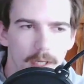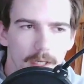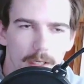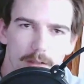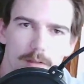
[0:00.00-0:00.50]

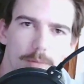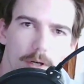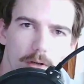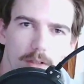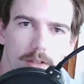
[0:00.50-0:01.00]
It's
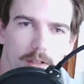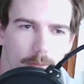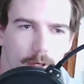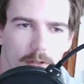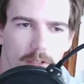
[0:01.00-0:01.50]

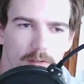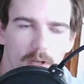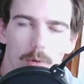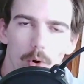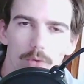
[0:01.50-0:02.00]
apparently
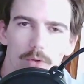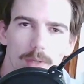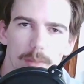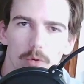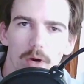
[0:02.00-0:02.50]
some older
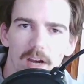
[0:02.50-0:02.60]
people